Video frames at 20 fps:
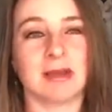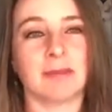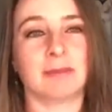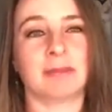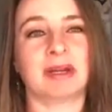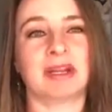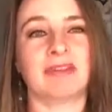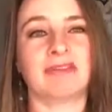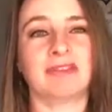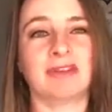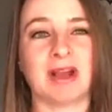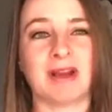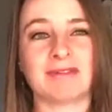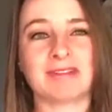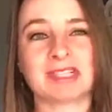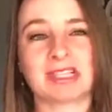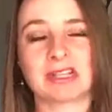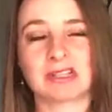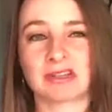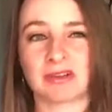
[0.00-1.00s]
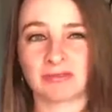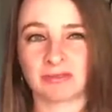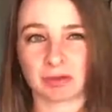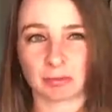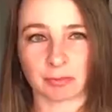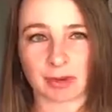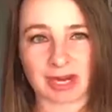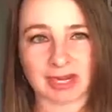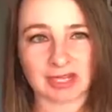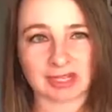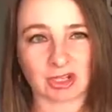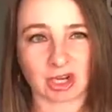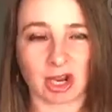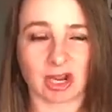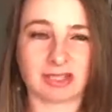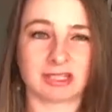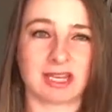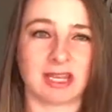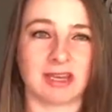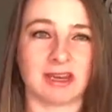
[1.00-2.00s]
But if you have a system for writing
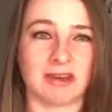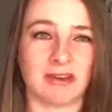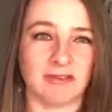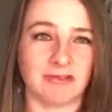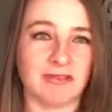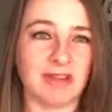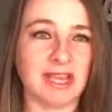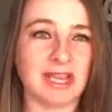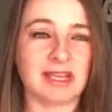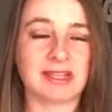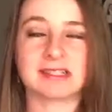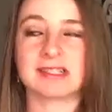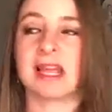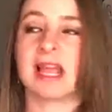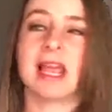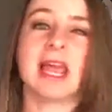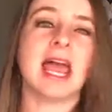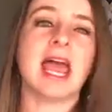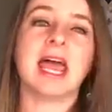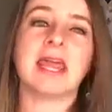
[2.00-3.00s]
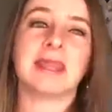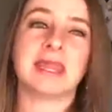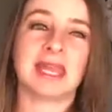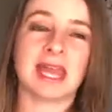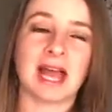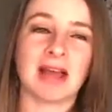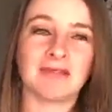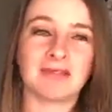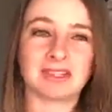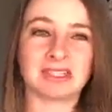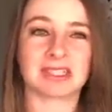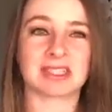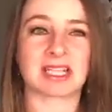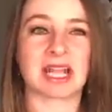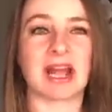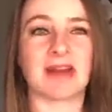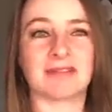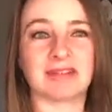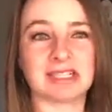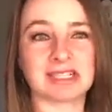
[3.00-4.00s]
content in advance and then
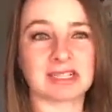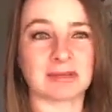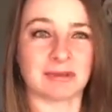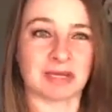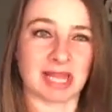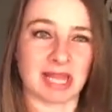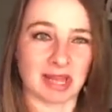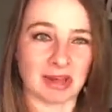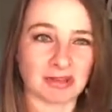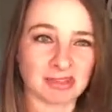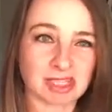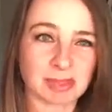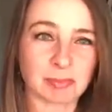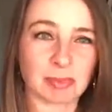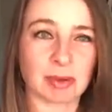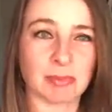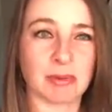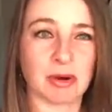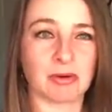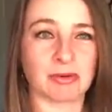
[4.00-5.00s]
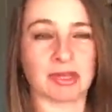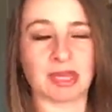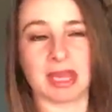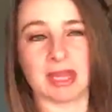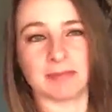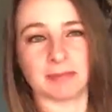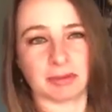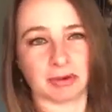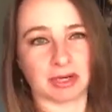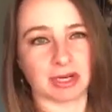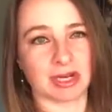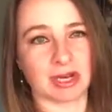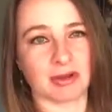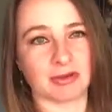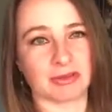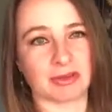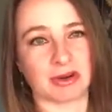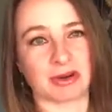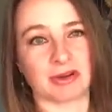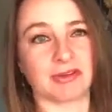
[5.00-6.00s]
having someone else promote it and put it
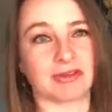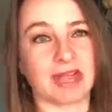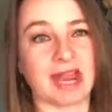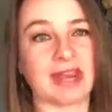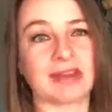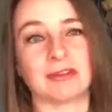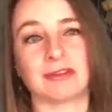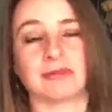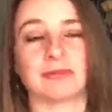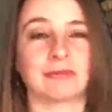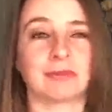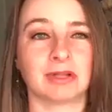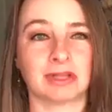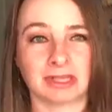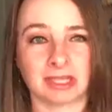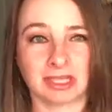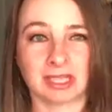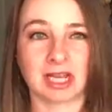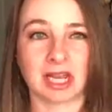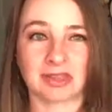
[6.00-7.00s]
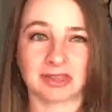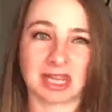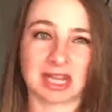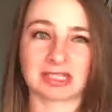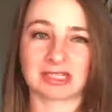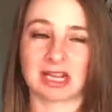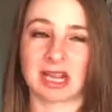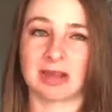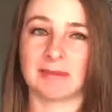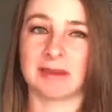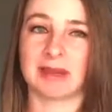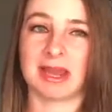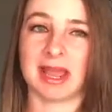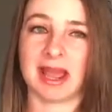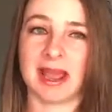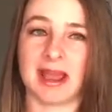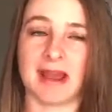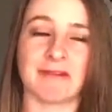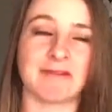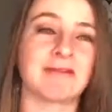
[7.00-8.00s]
out there, that'll really cut that time in
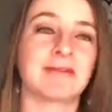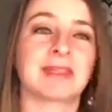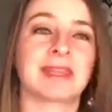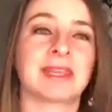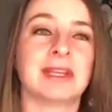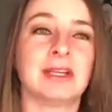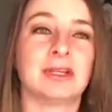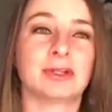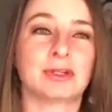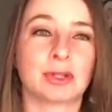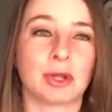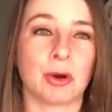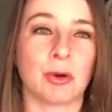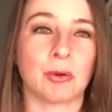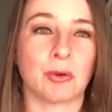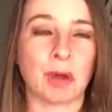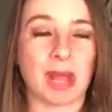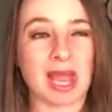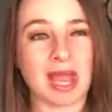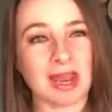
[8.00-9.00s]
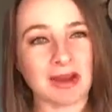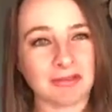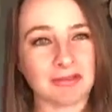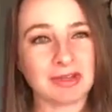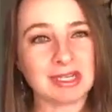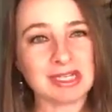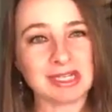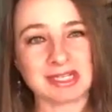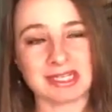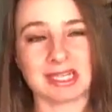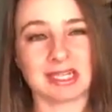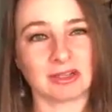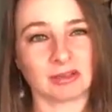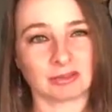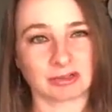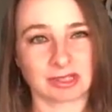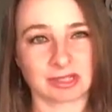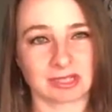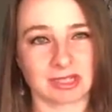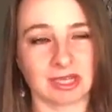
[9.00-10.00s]
half. So every single
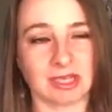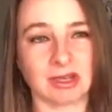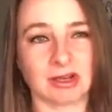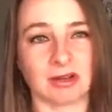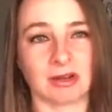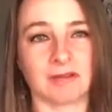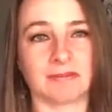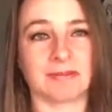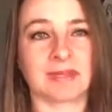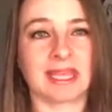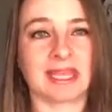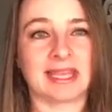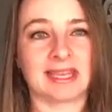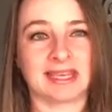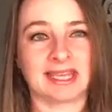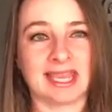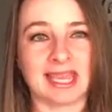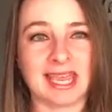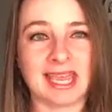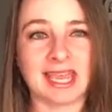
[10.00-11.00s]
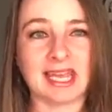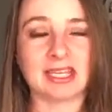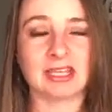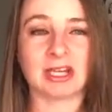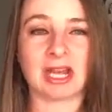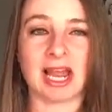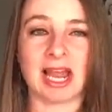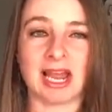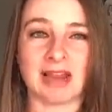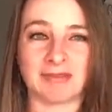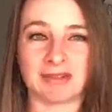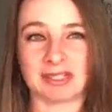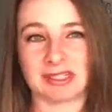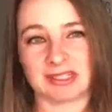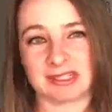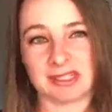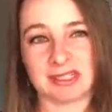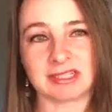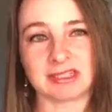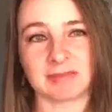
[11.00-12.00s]
skill can have a
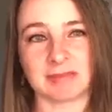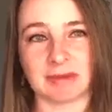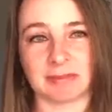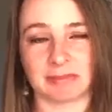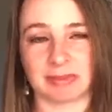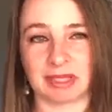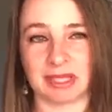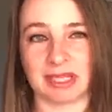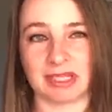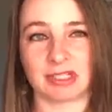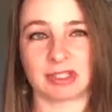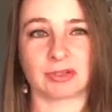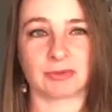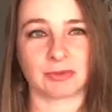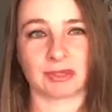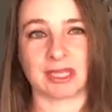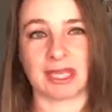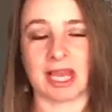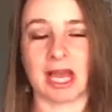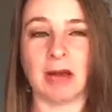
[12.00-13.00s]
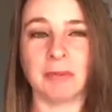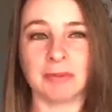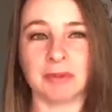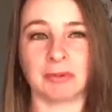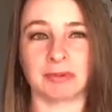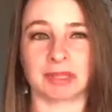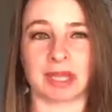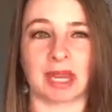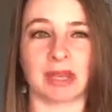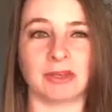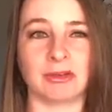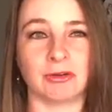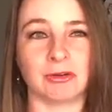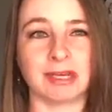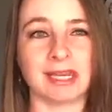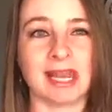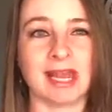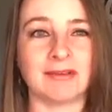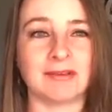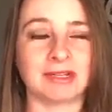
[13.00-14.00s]
system in place to really help you with that. You
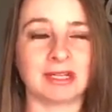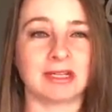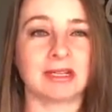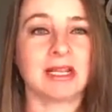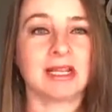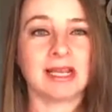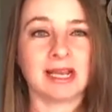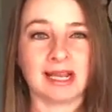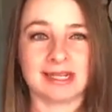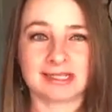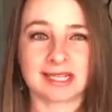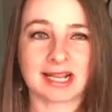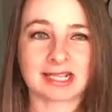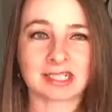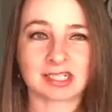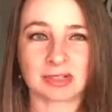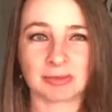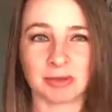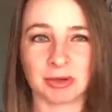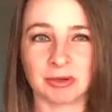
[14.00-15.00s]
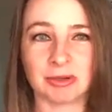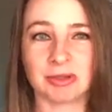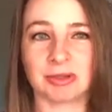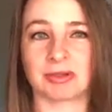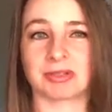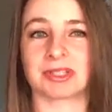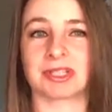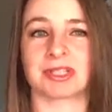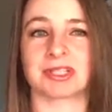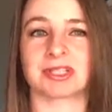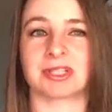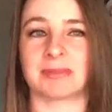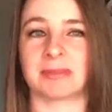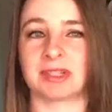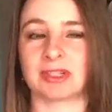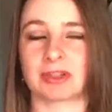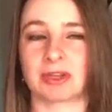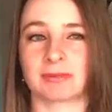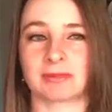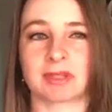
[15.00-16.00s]
can have a testimonial system
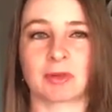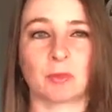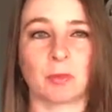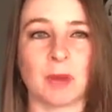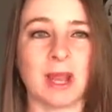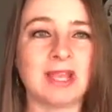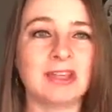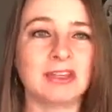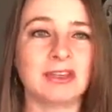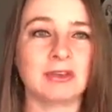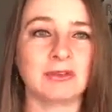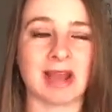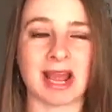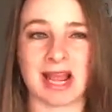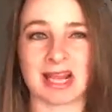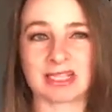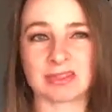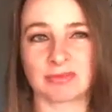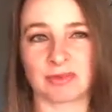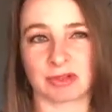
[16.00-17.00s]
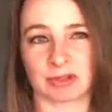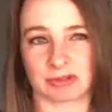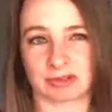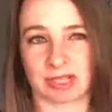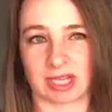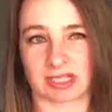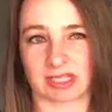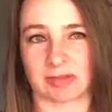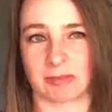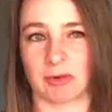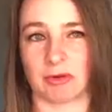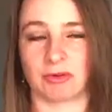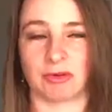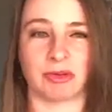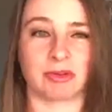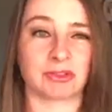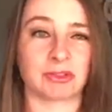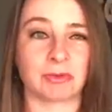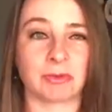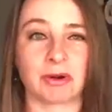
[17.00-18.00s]
in terms of when do you ask for those
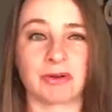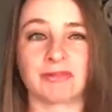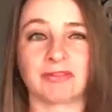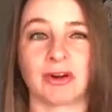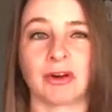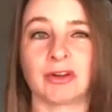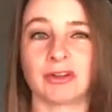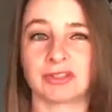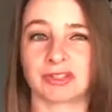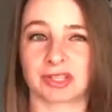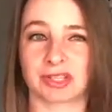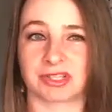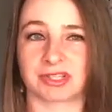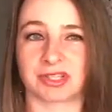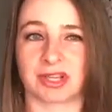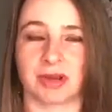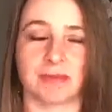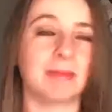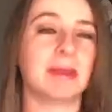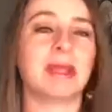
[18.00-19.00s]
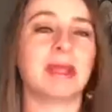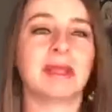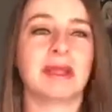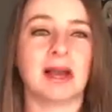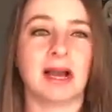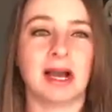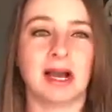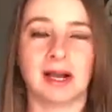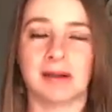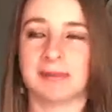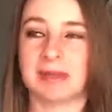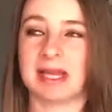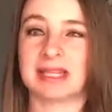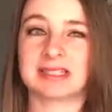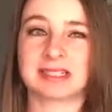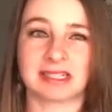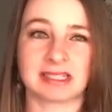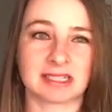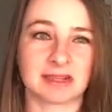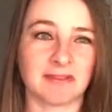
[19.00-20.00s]
testimonials, a referral system, a
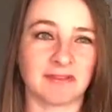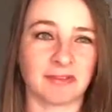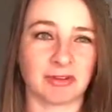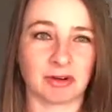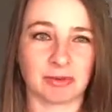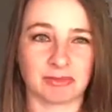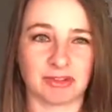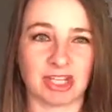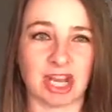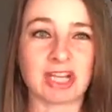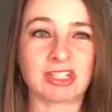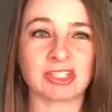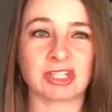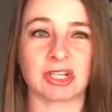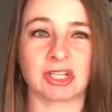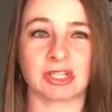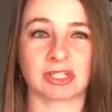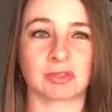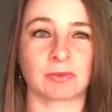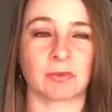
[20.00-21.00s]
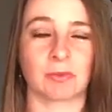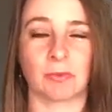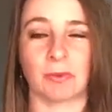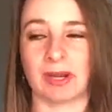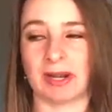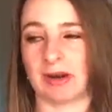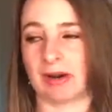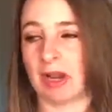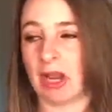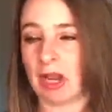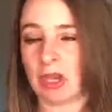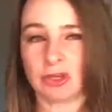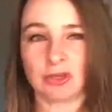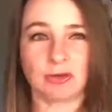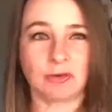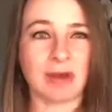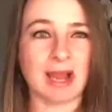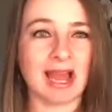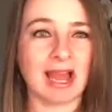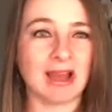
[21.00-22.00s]
system for objections where
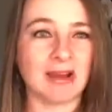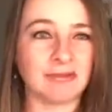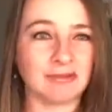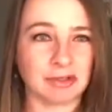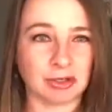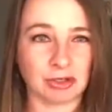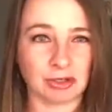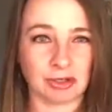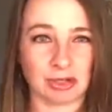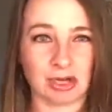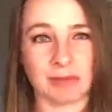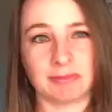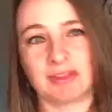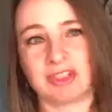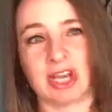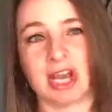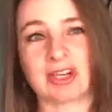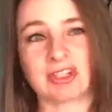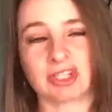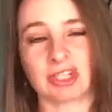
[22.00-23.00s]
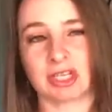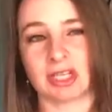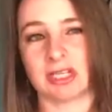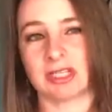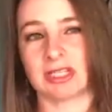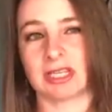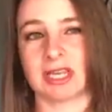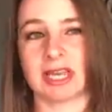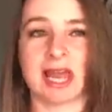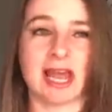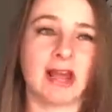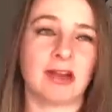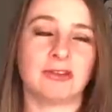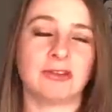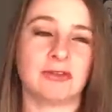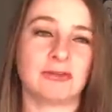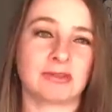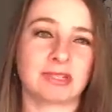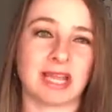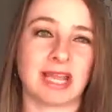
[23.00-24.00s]
you have your objections and how
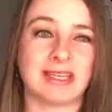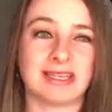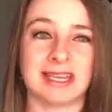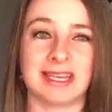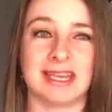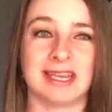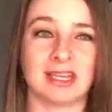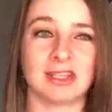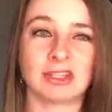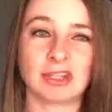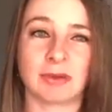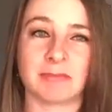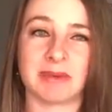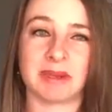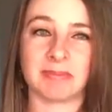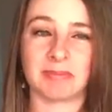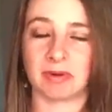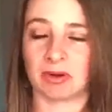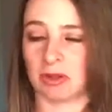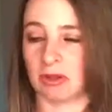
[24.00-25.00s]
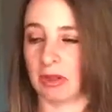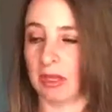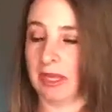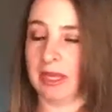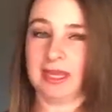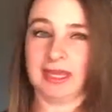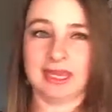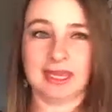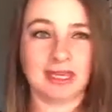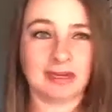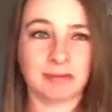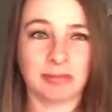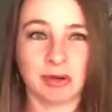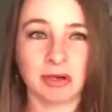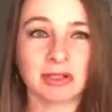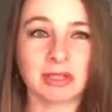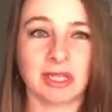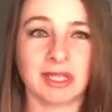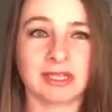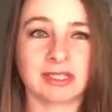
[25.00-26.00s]
you tend to answer people in a
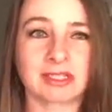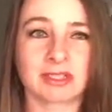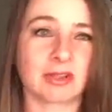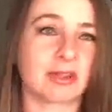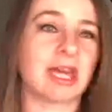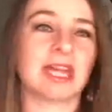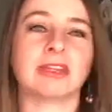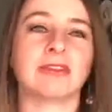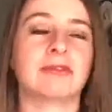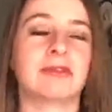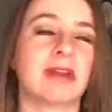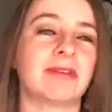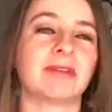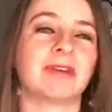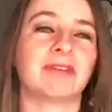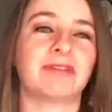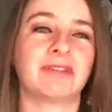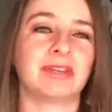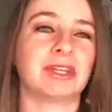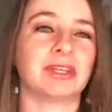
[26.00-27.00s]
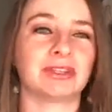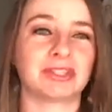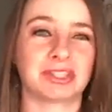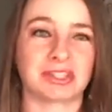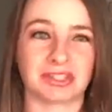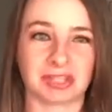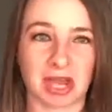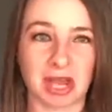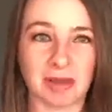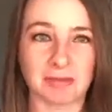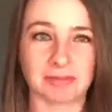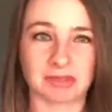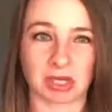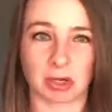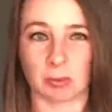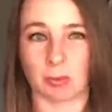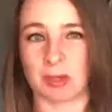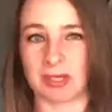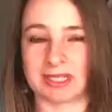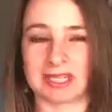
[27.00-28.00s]
booklet so that you never feel stumped
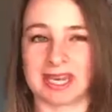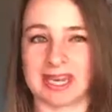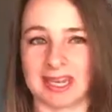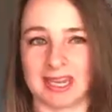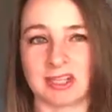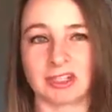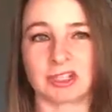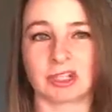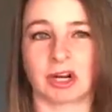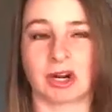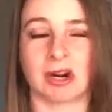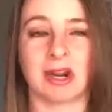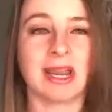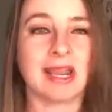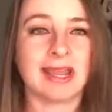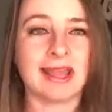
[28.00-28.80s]
on what to answer.